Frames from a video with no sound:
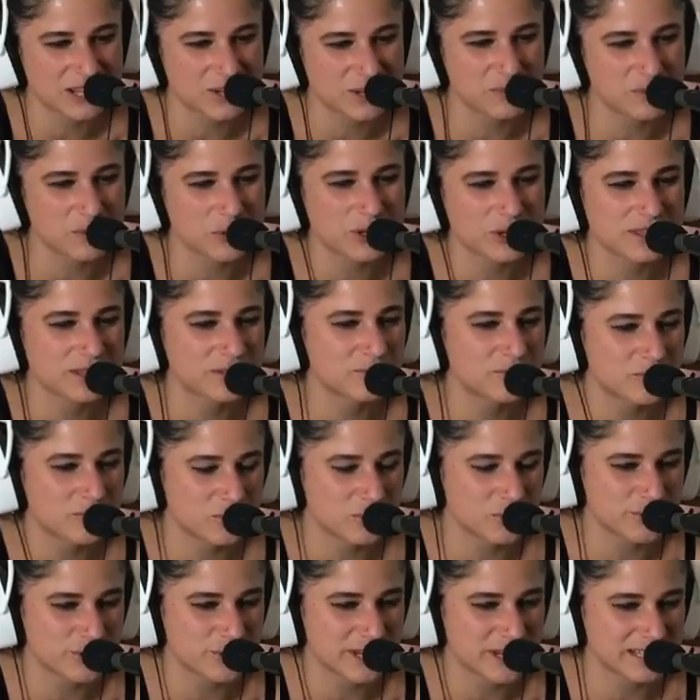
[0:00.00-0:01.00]
more than
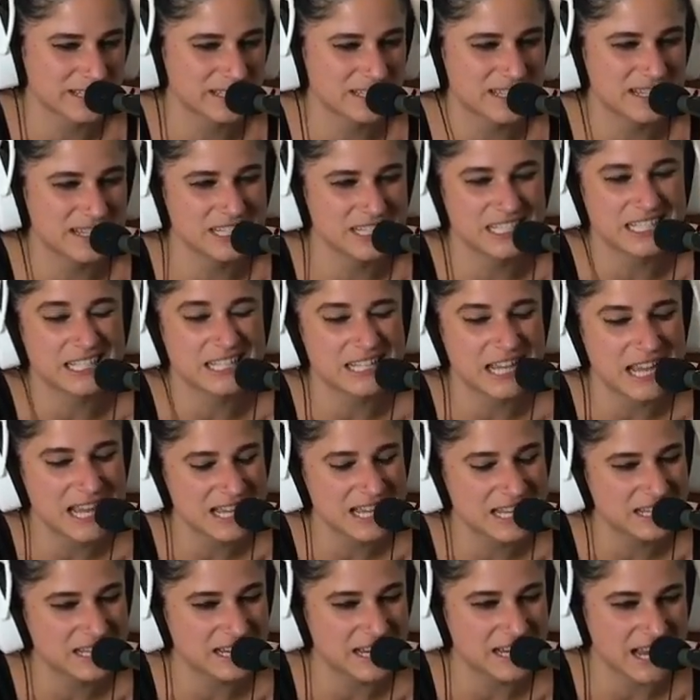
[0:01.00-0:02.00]
4 drinks in
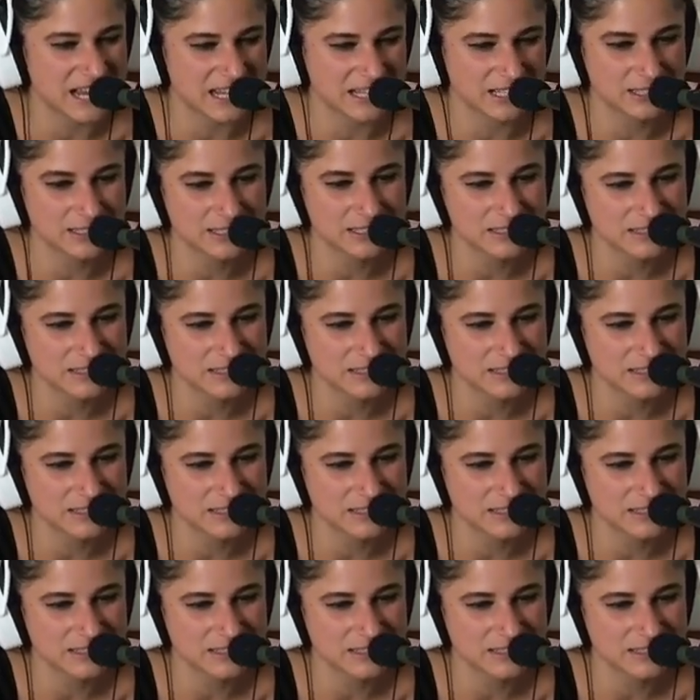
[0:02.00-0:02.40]
a night.